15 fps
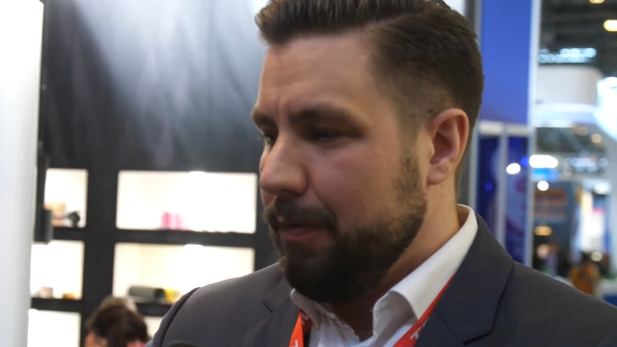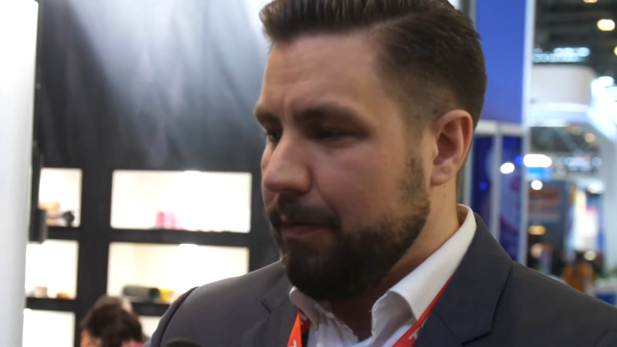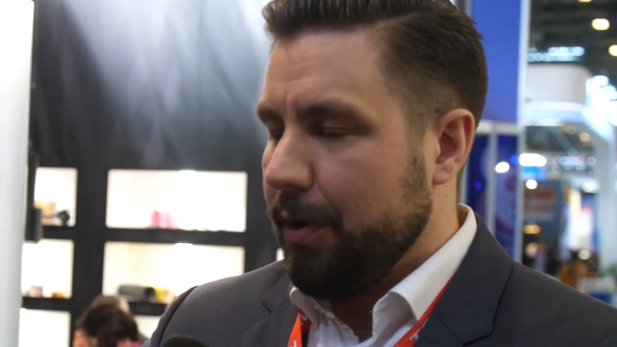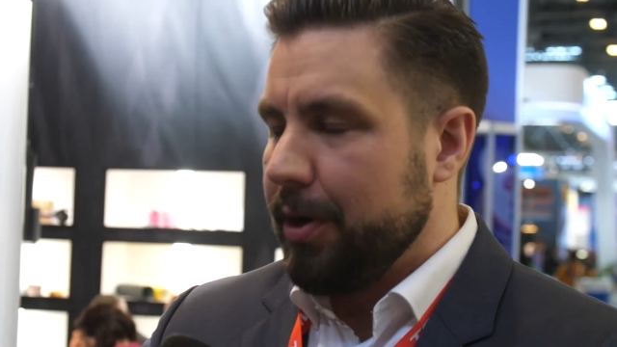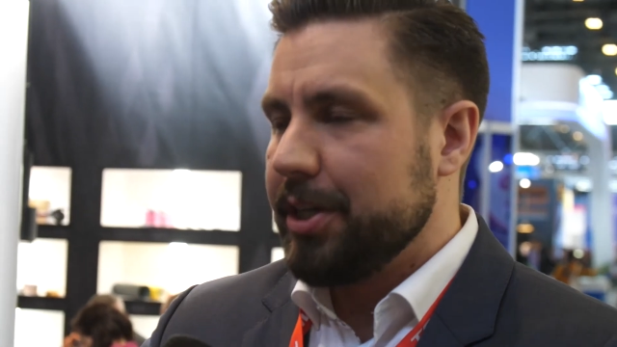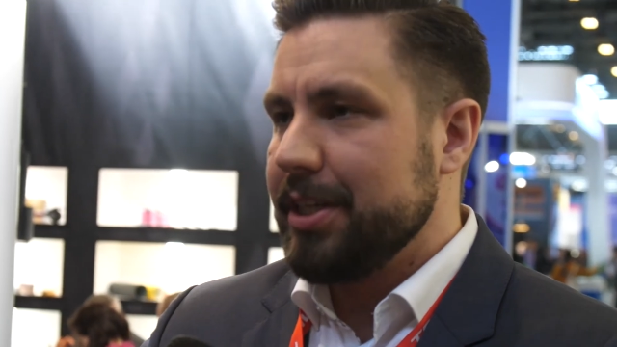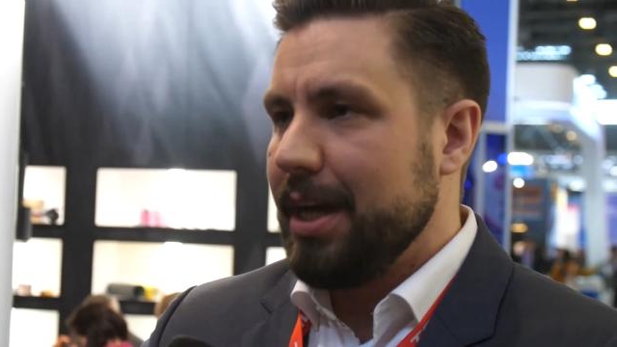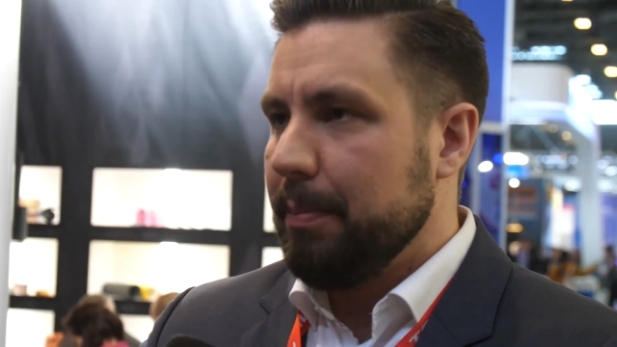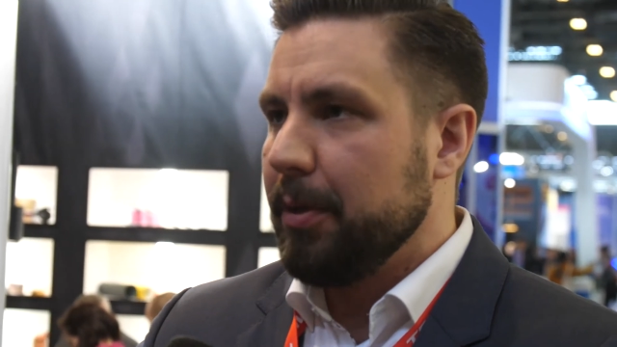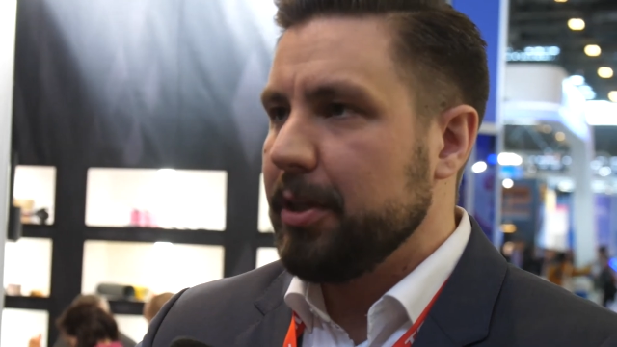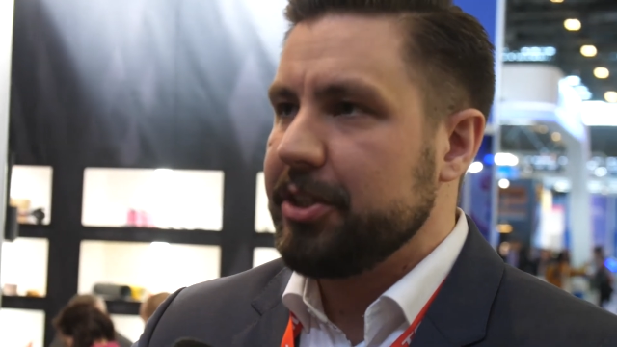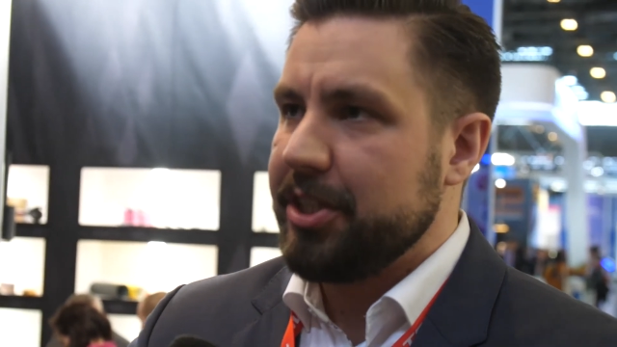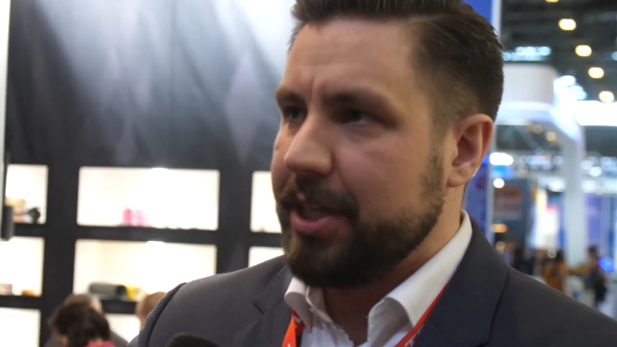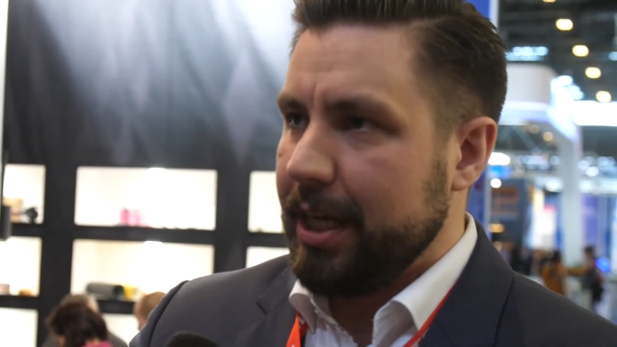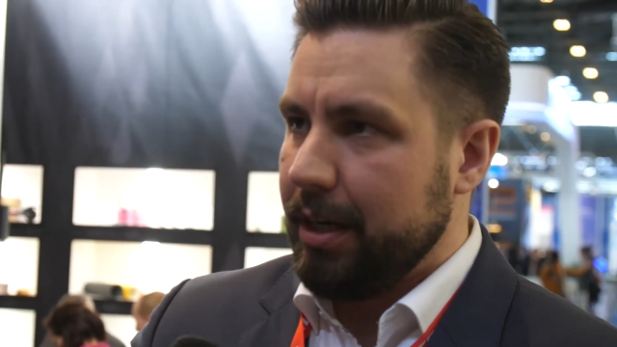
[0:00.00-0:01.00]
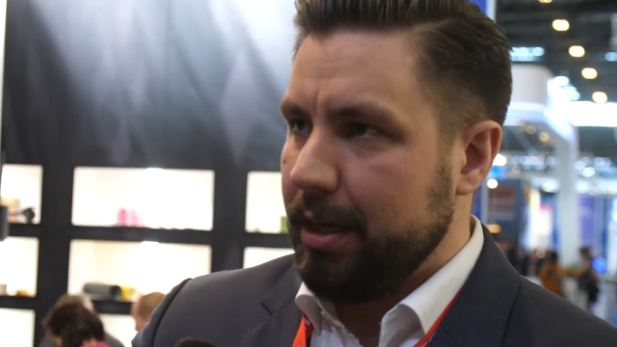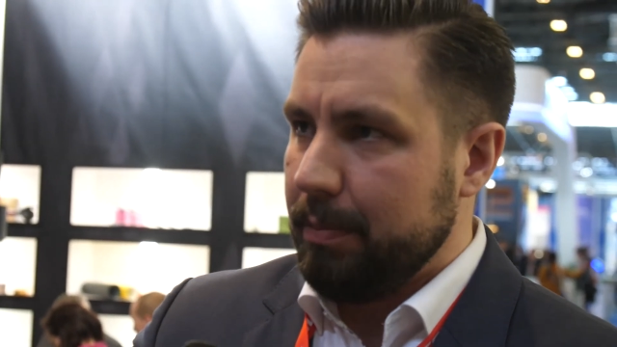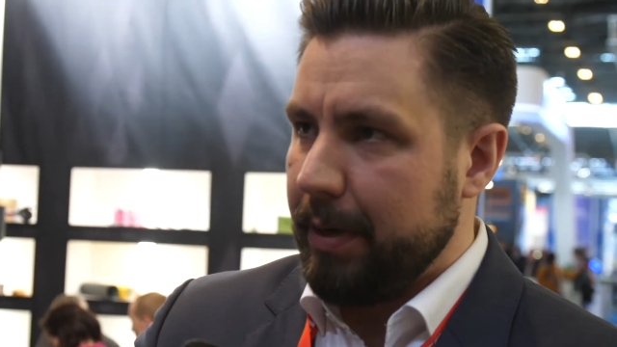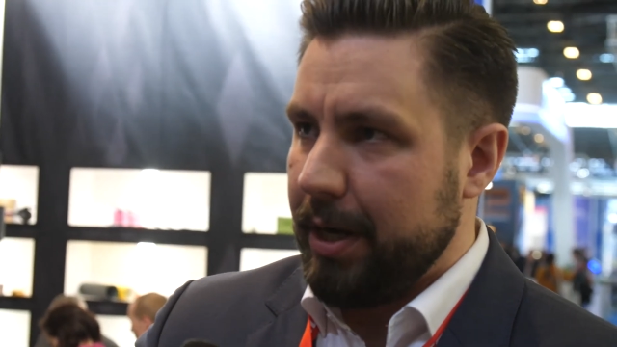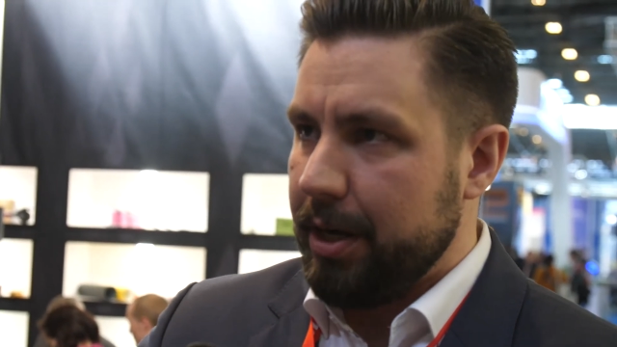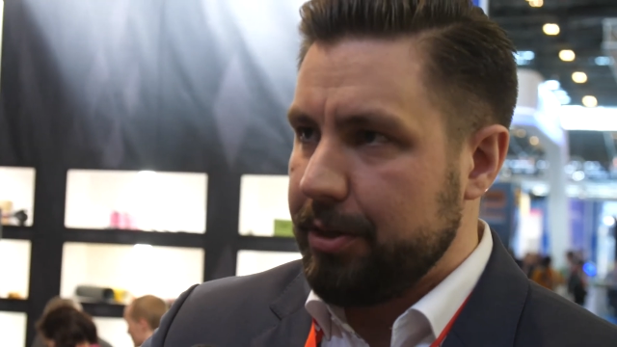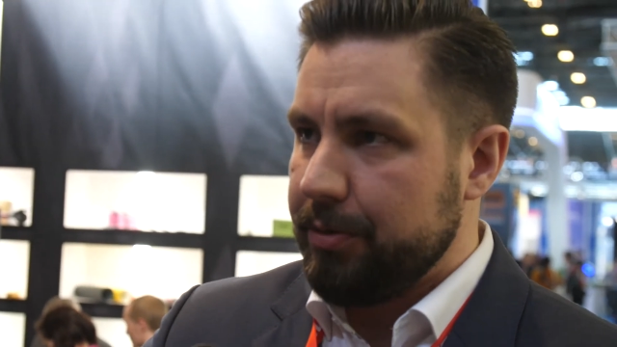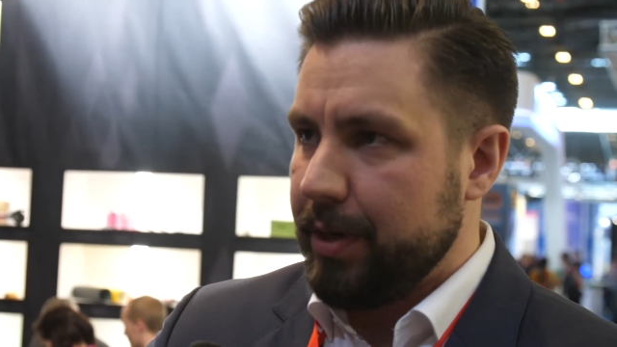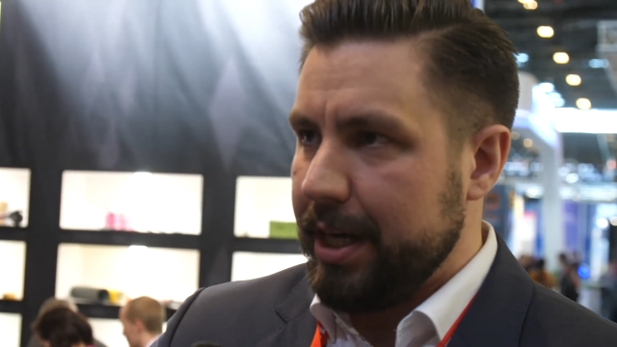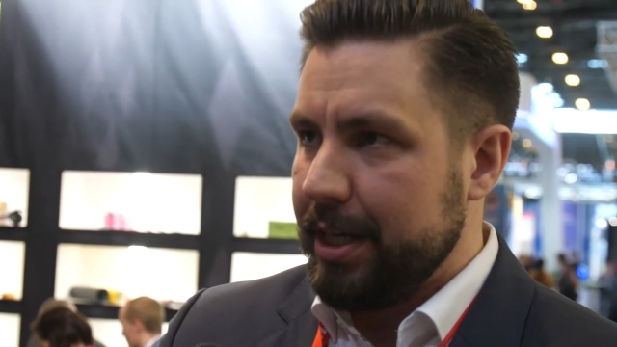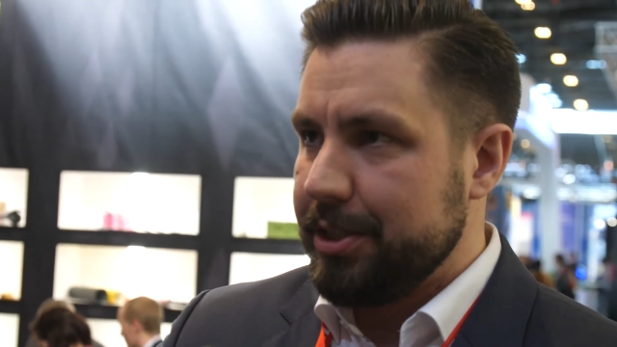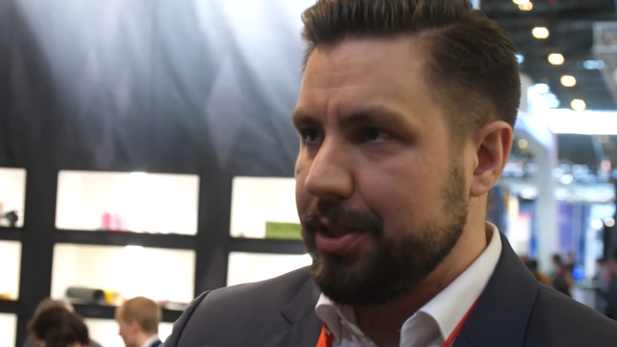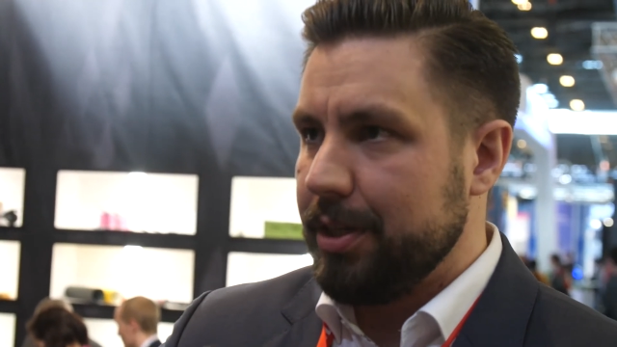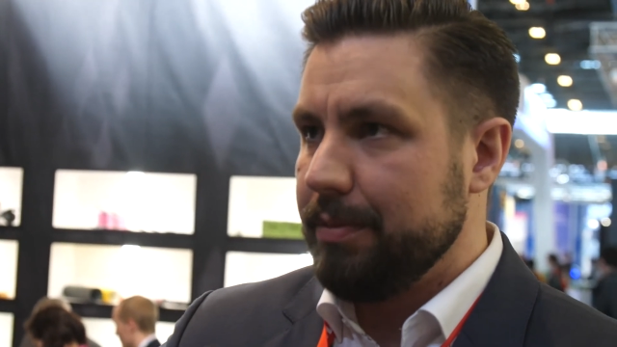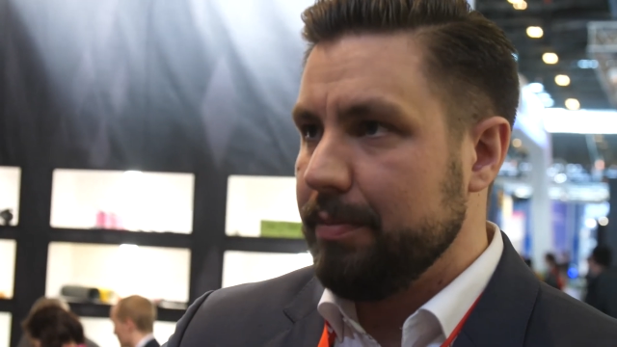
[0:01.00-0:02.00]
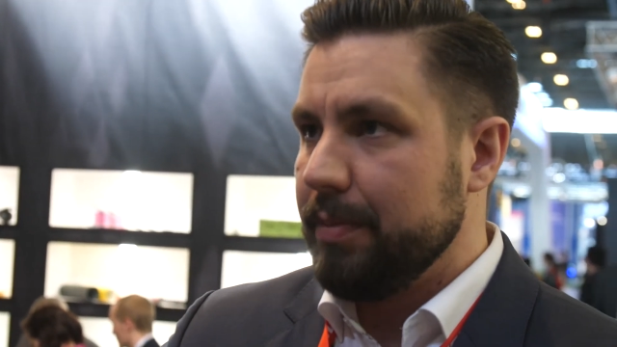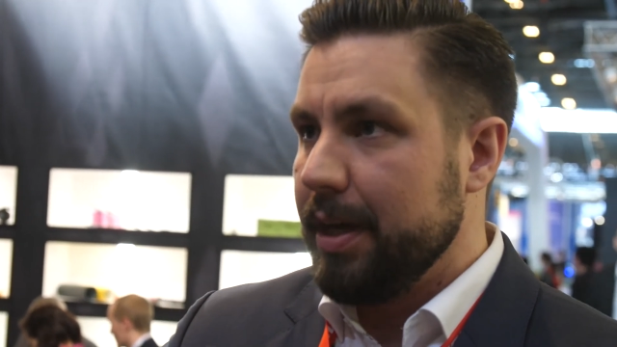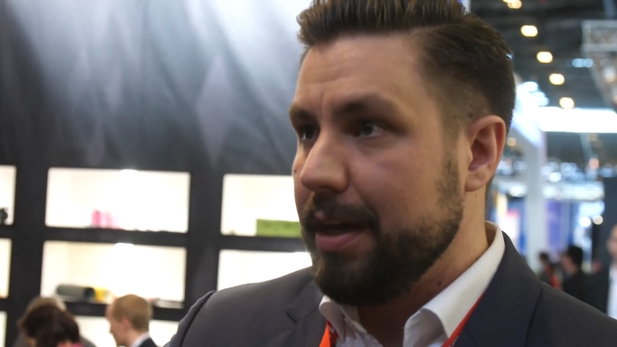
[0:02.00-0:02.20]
for example, the signal penetration,